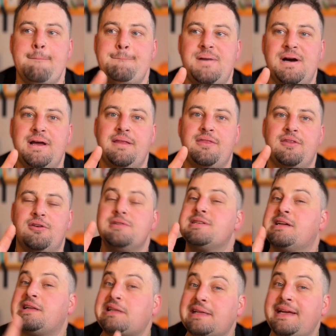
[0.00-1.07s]
but there's
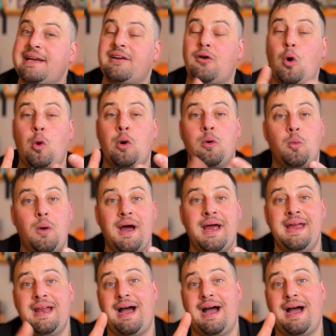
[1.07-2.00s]
clear or white.